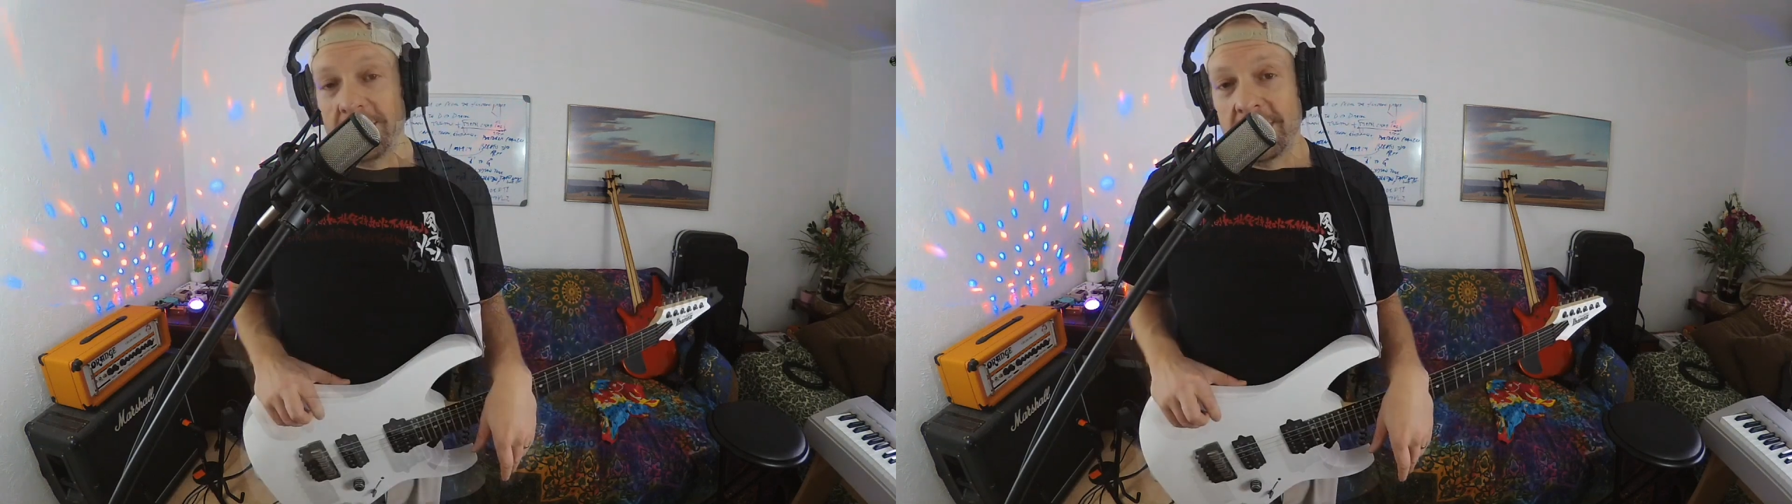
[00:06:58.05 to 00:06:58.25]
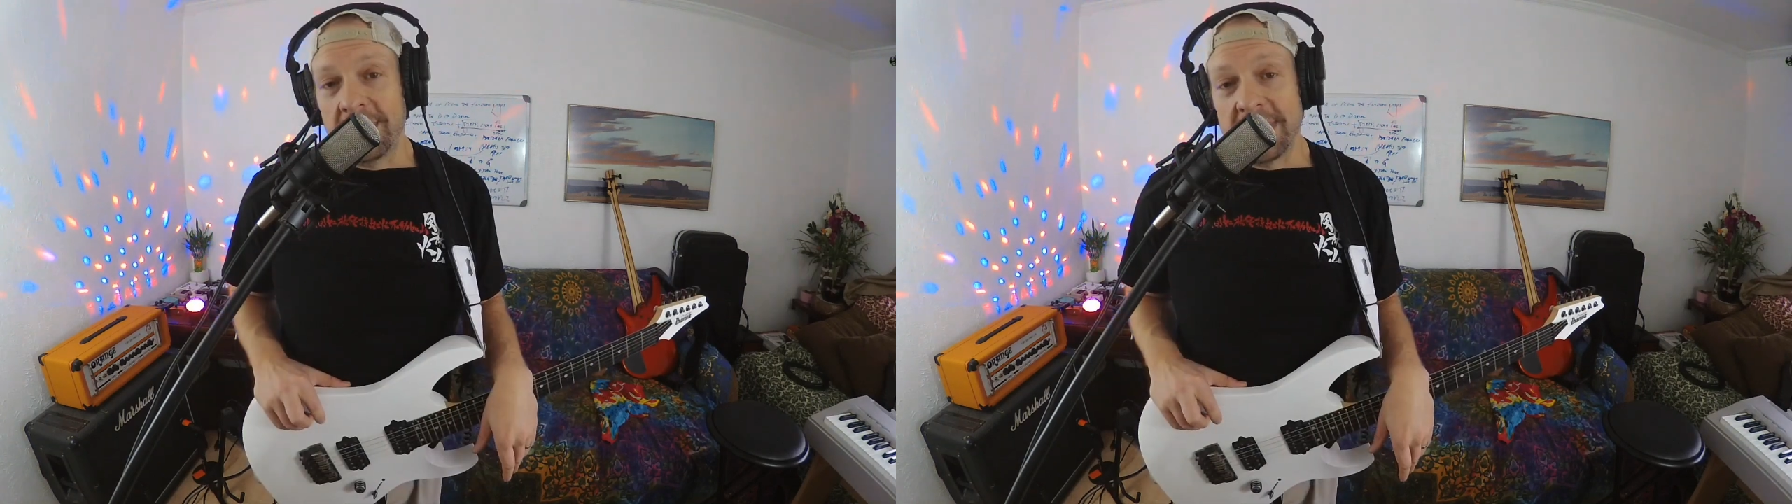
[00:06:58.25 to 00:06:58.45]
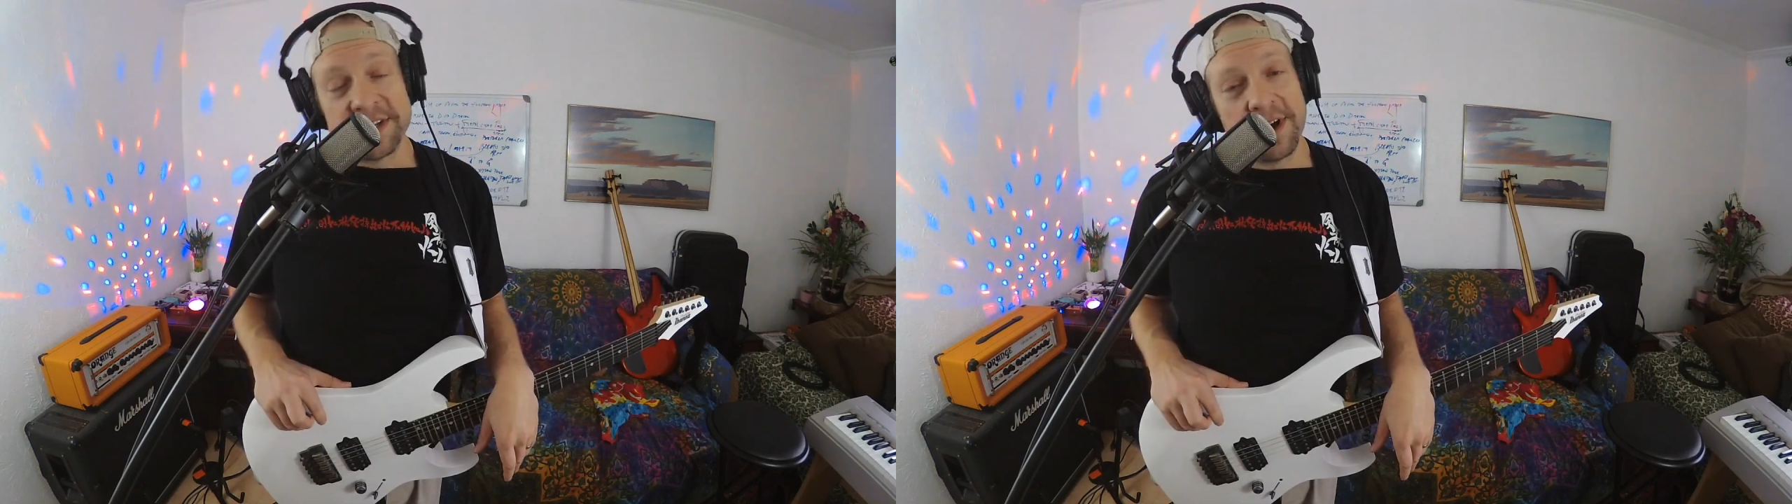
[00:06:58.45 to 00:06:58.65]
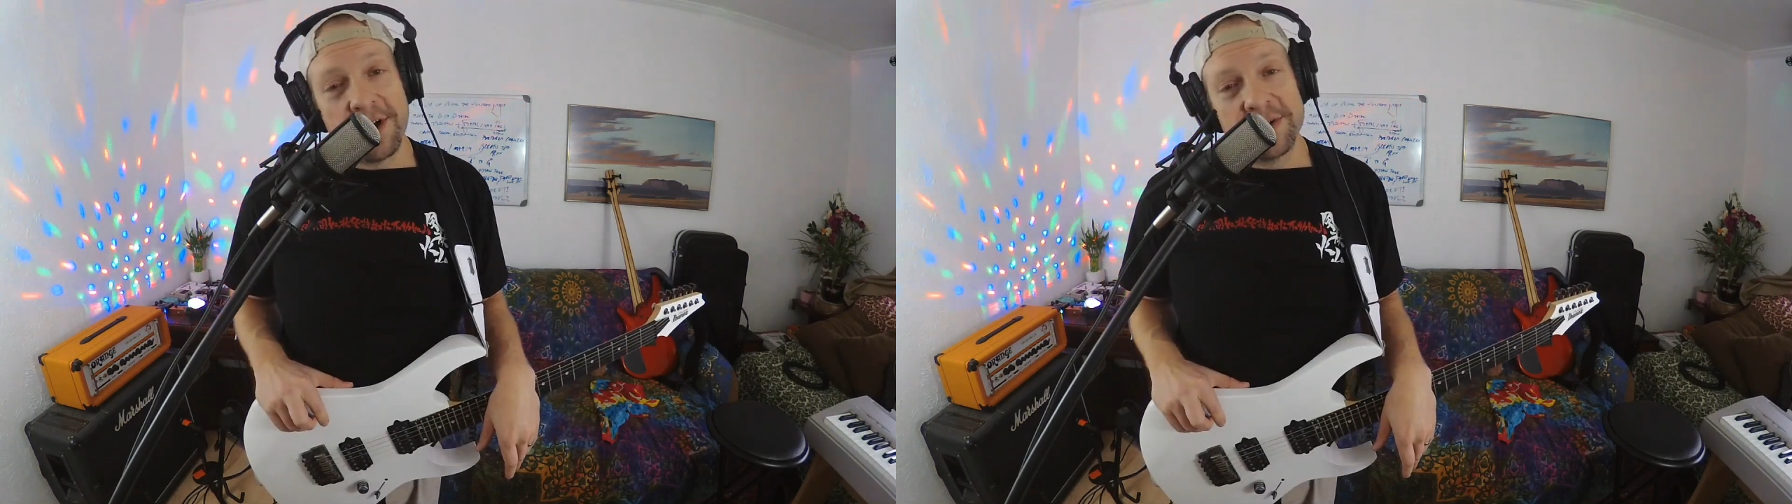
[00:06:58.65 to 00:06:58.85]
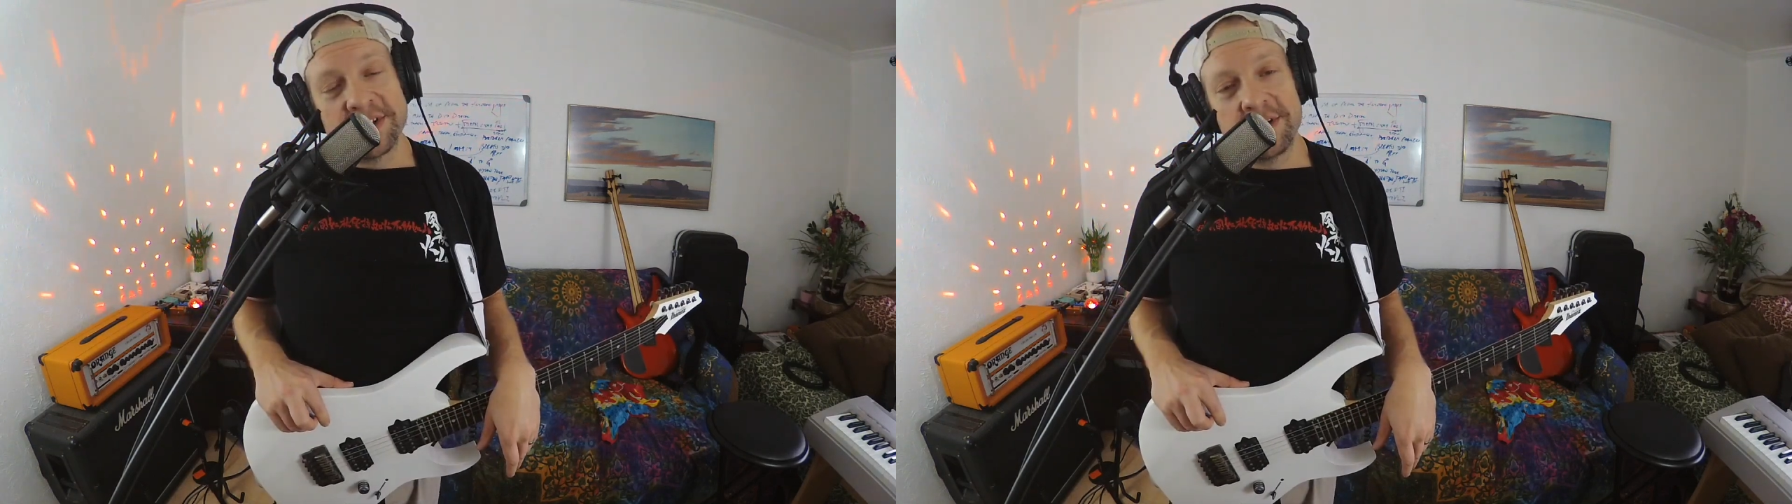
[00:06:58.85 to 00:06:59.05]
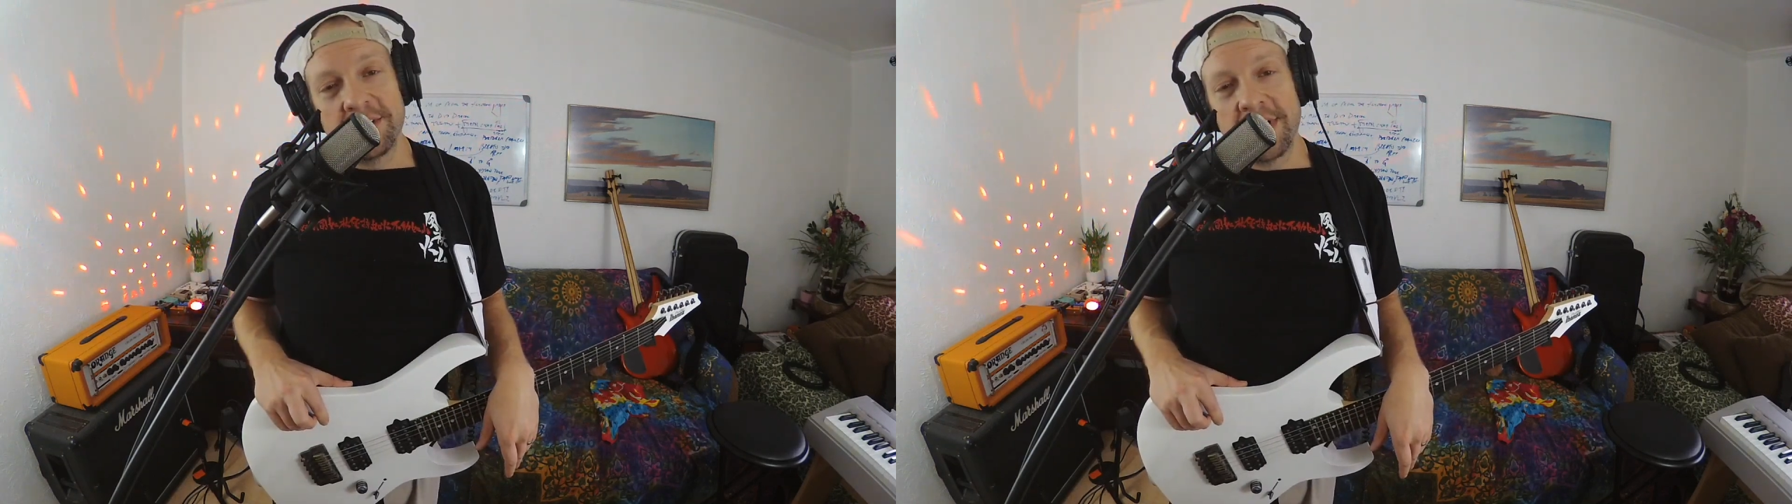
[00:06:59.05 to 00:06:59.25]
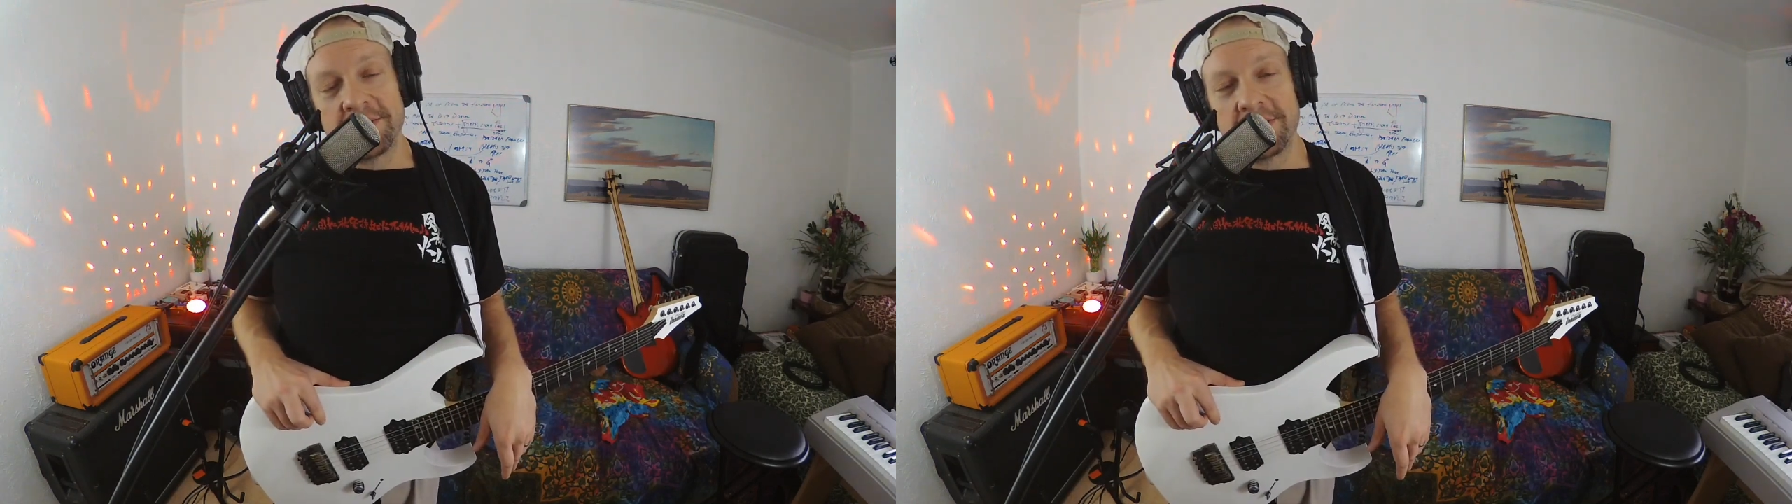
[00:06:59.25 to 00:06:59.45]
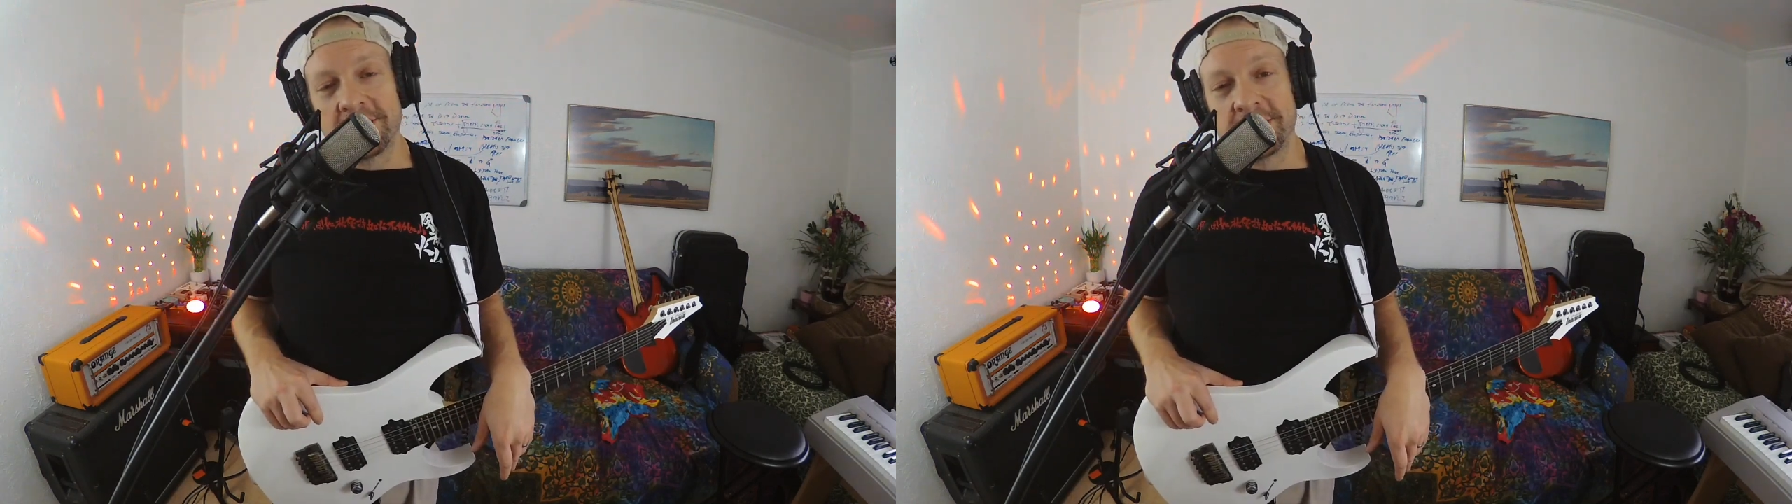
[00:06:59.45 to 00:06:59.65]
And as I always do, I'm
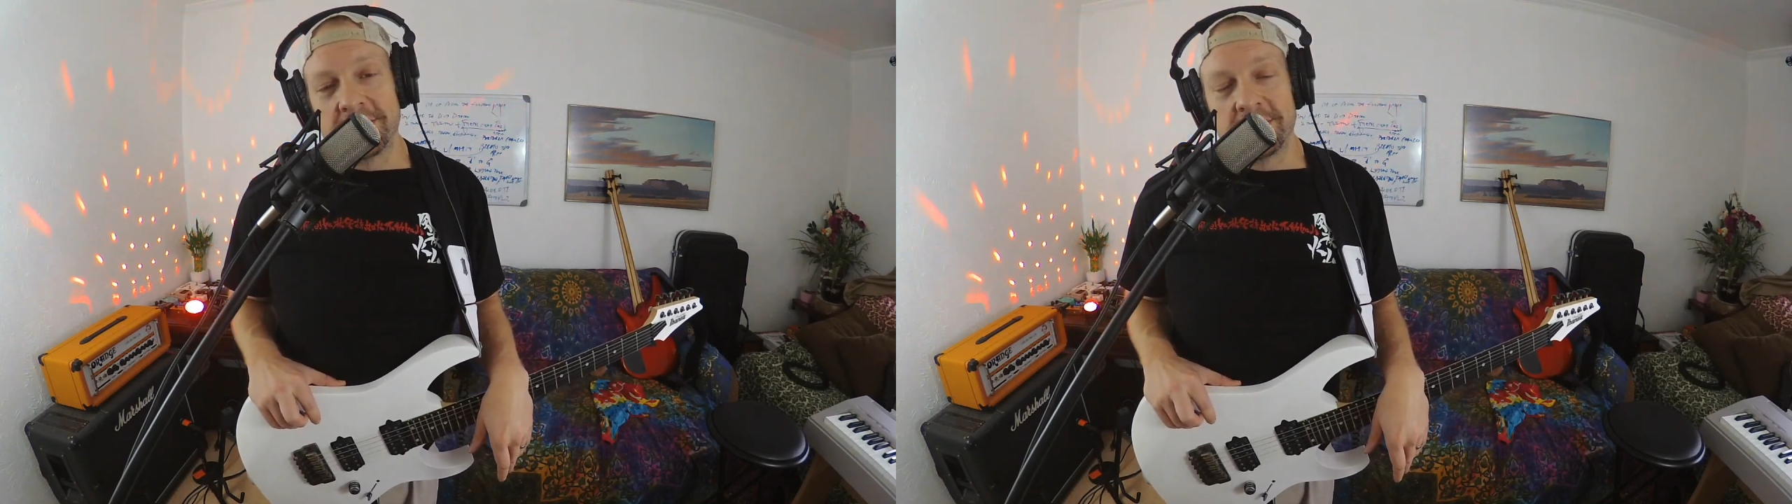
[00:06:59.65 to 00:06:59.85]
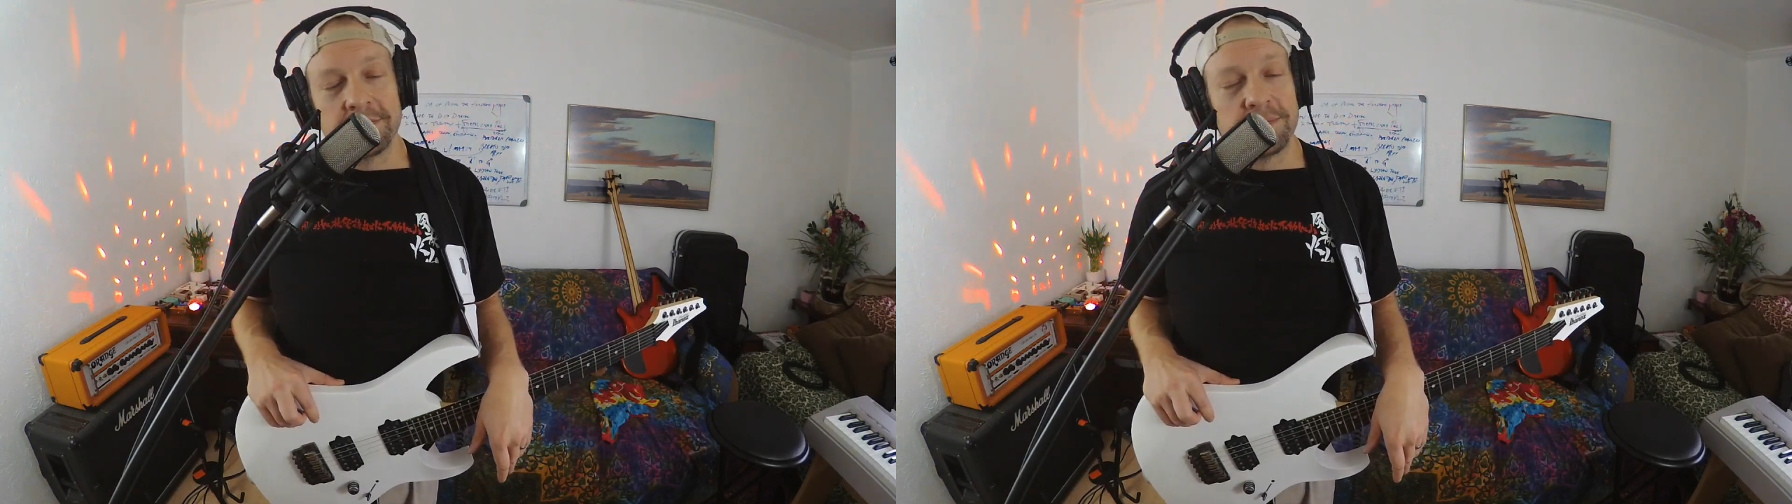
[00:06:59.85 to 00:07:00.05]
going to